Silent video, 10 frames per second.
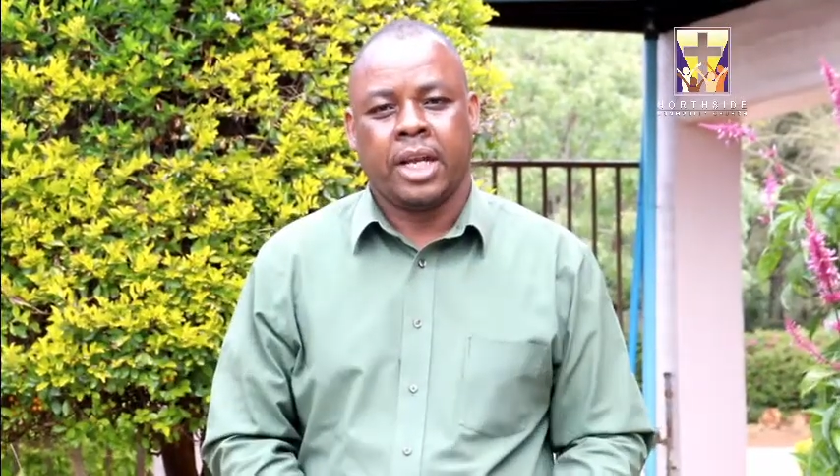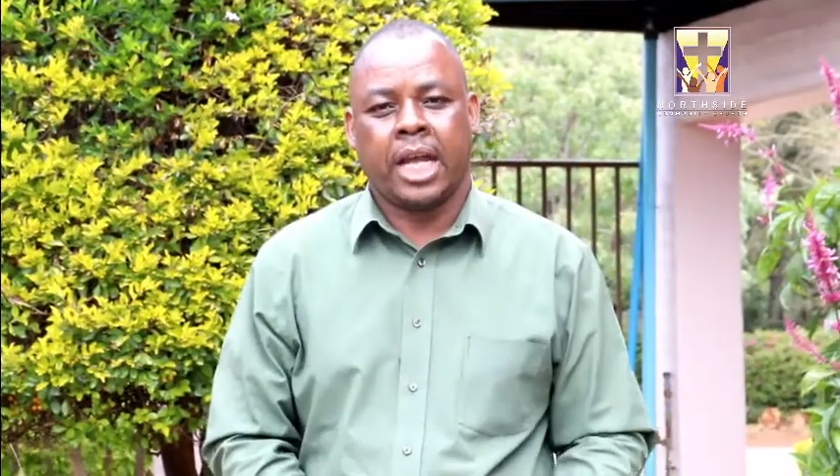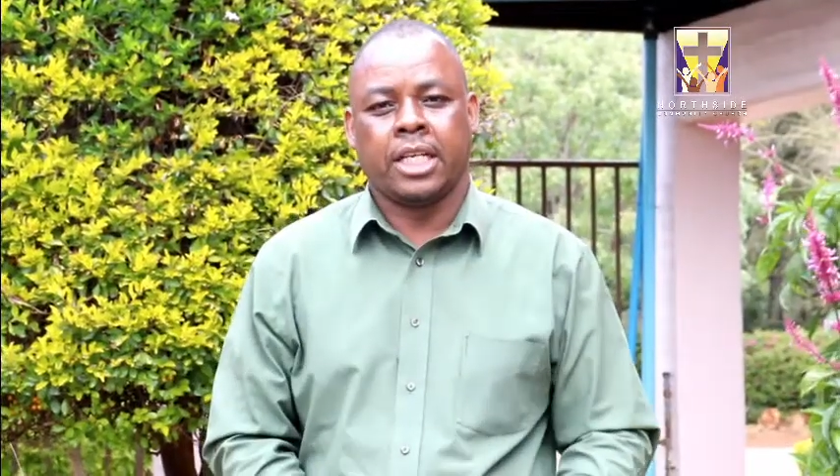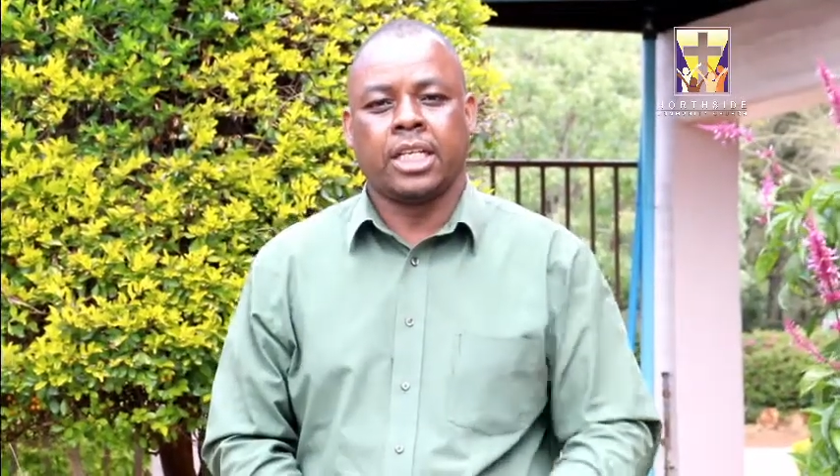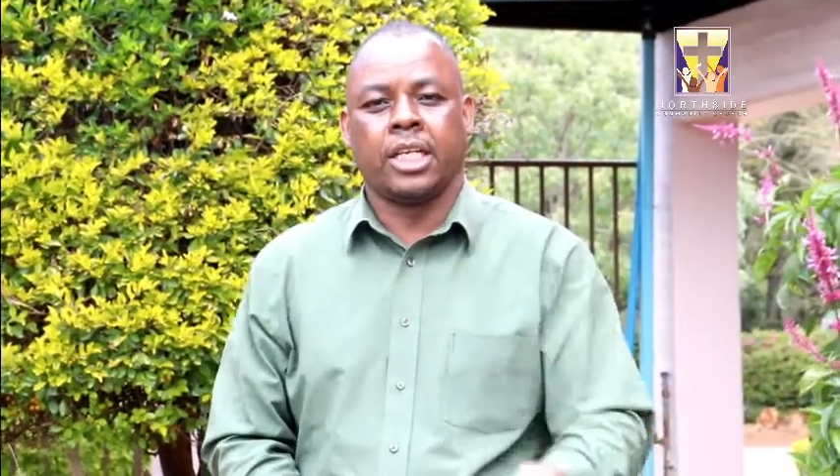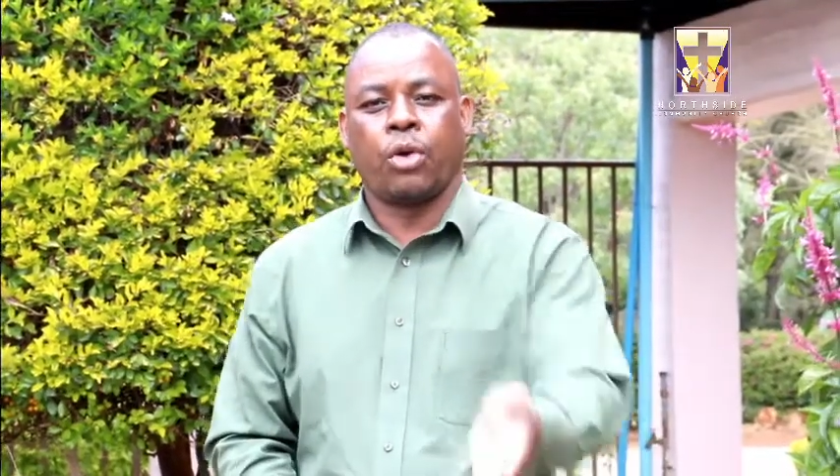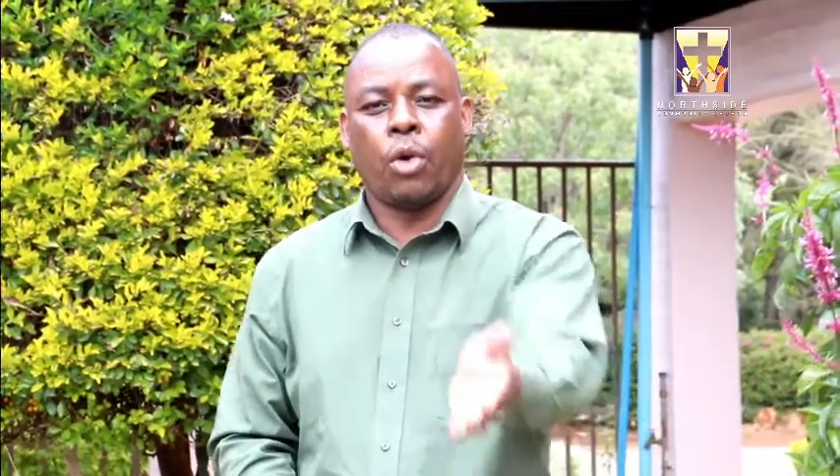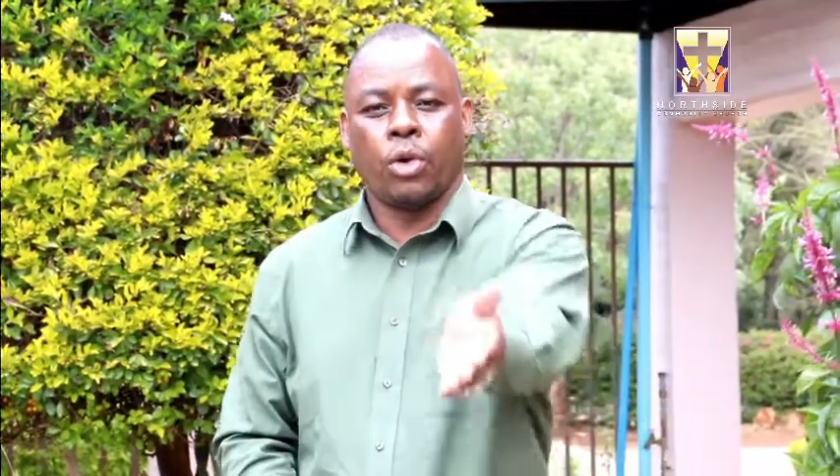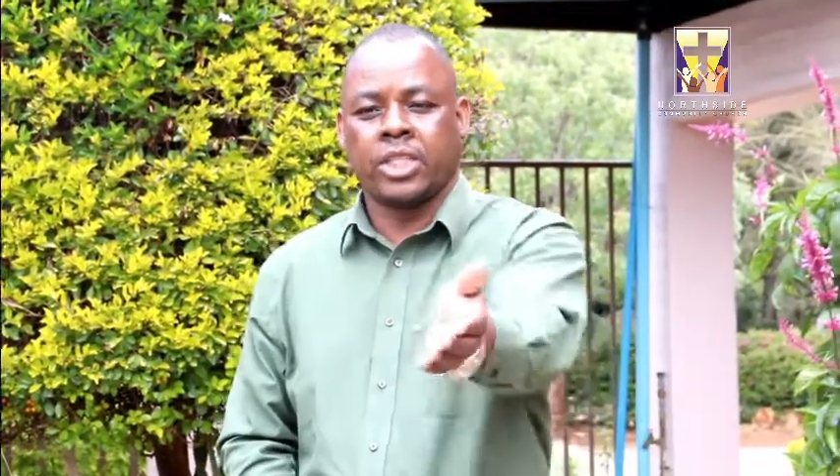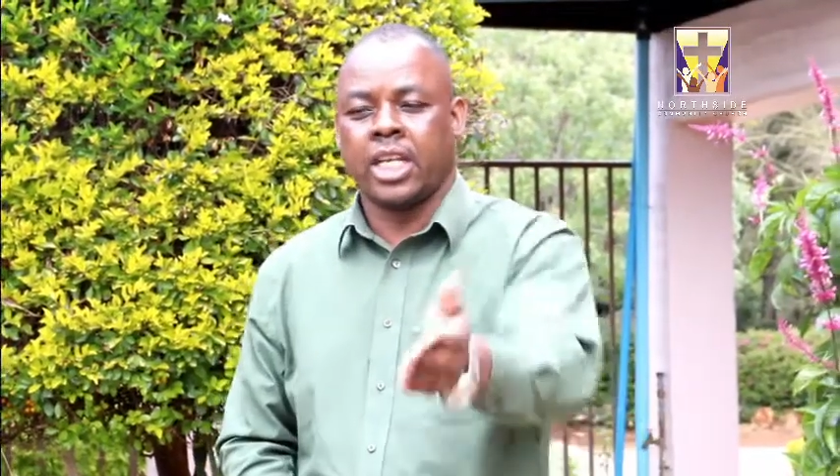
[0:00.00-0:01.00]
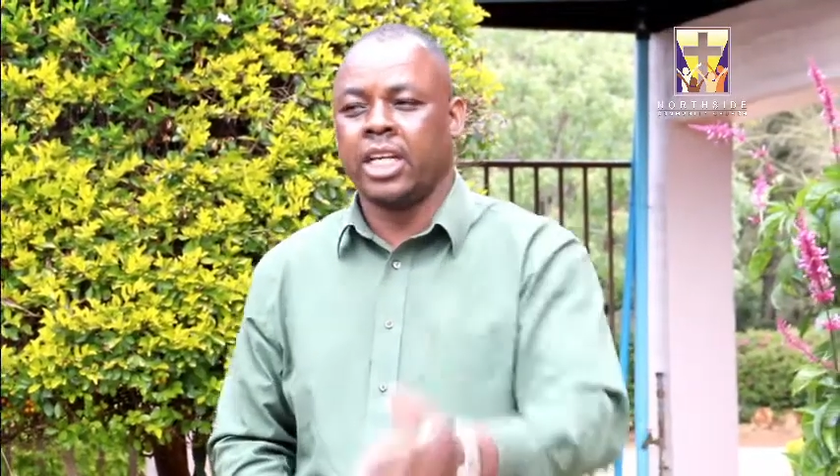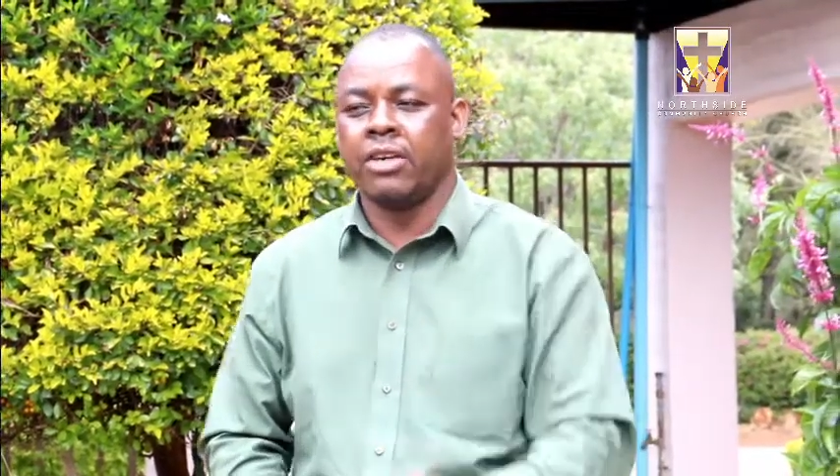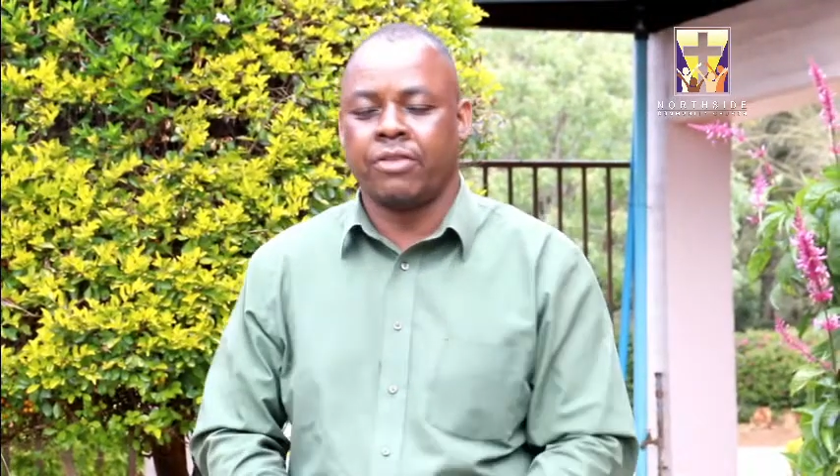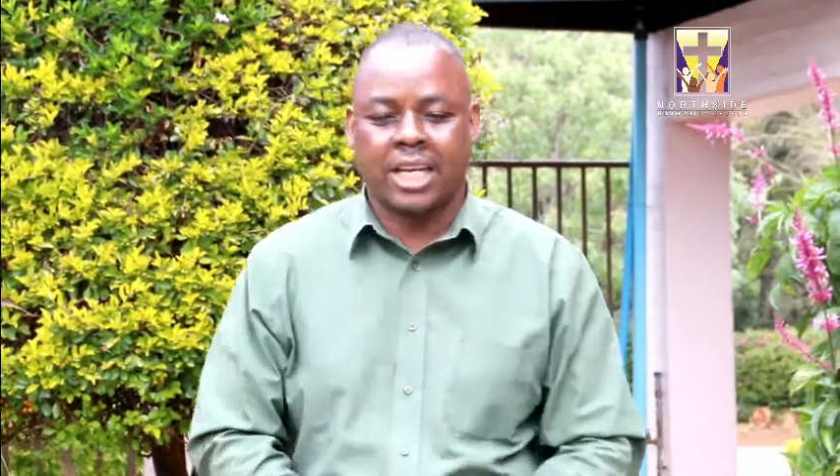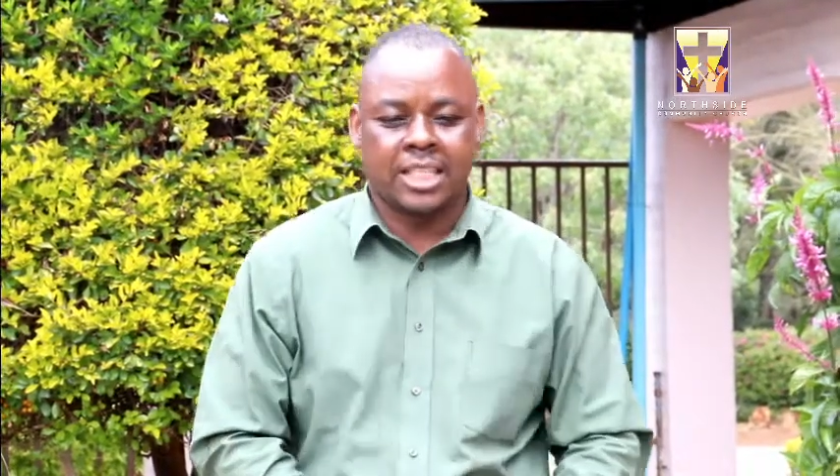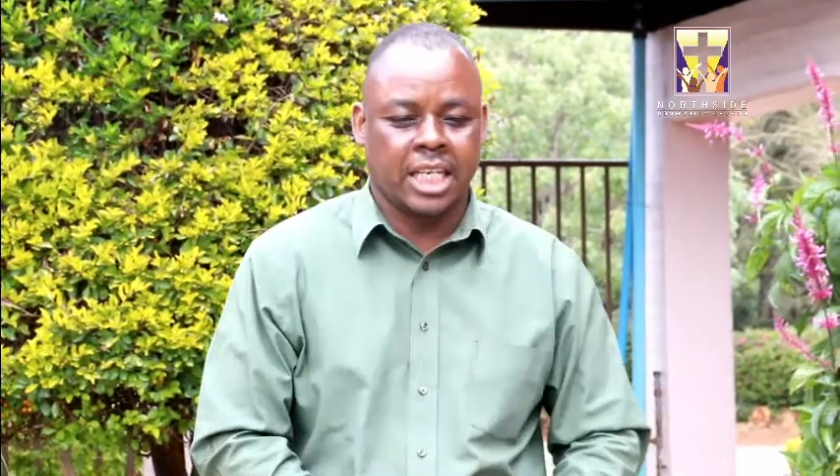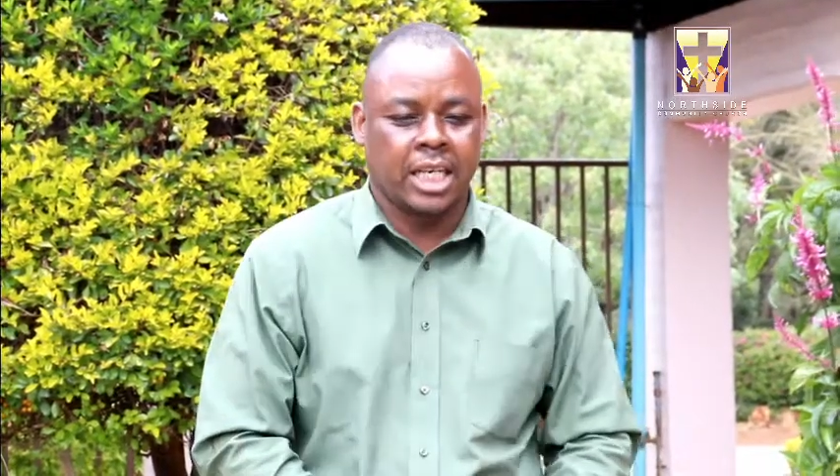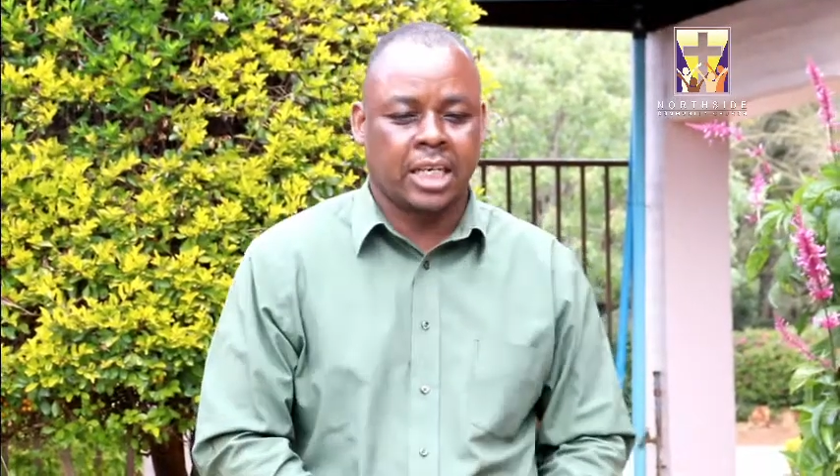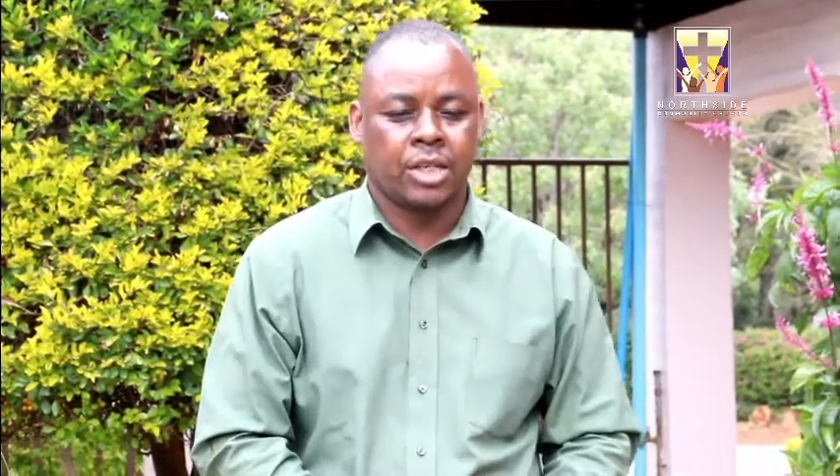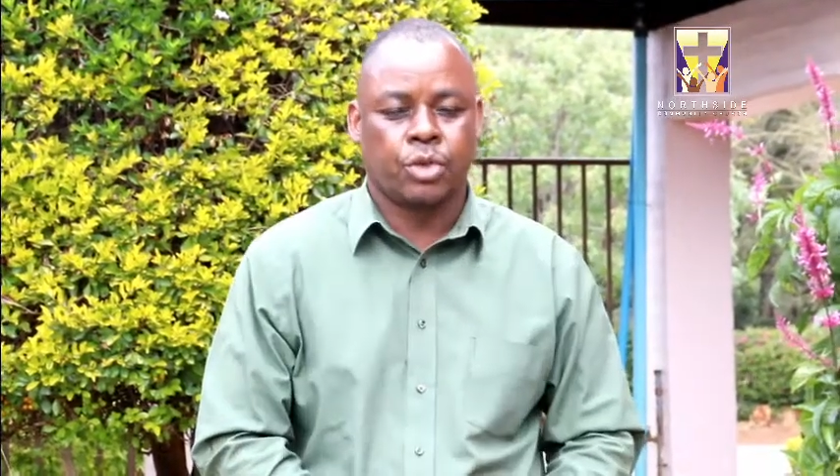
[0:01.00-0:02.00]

And He calls the Ninevites in